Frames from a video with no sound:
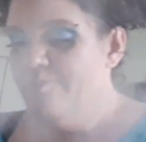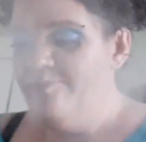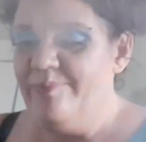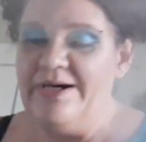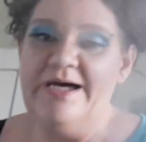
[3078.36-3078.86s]

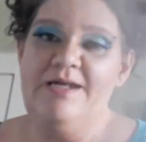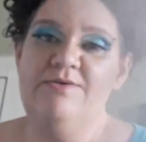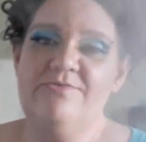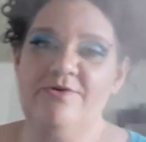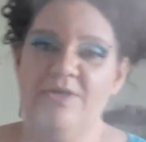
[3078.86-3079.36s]
but
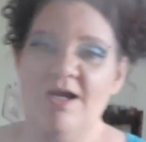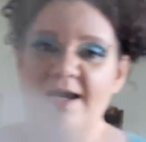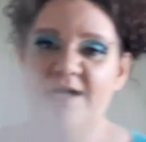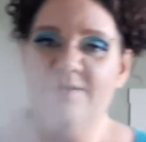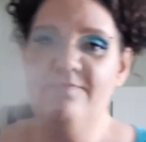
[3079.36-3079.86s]

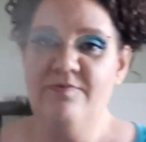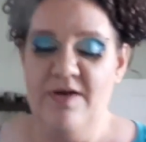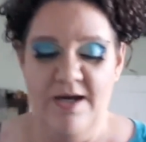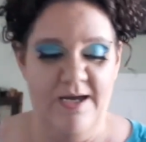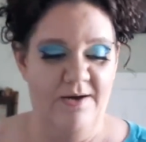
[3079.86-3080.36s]
I
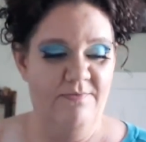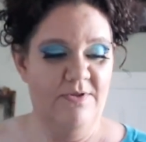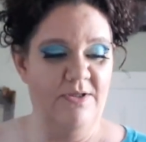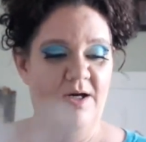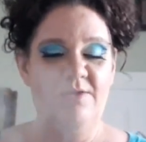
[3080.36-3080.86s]
have
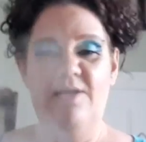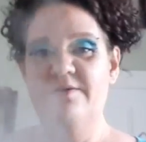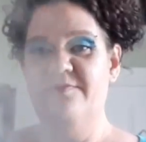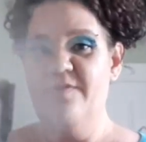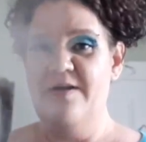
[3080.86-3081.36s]
a lot
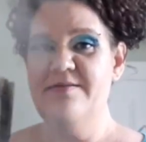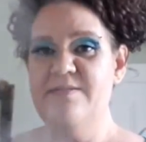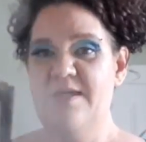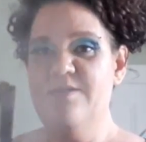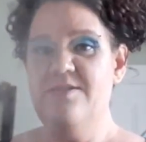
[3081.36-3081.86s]
of friends
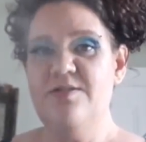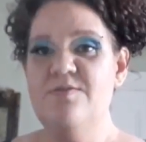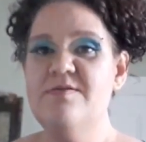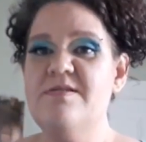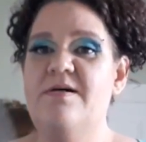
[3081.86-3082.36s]
that do,
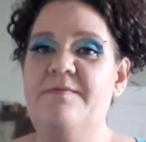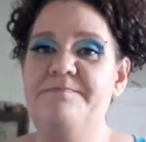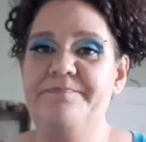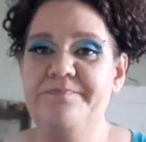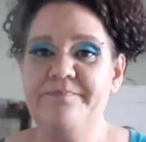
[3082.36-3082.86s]
so
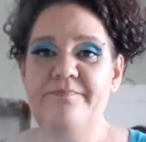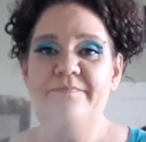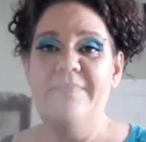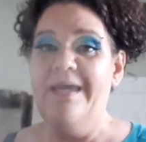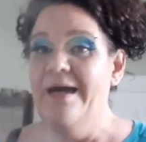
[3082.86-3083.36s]

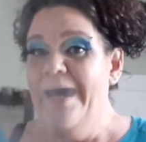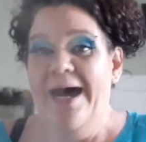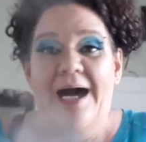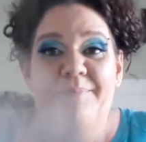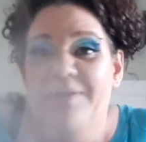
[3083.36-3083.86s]
Happy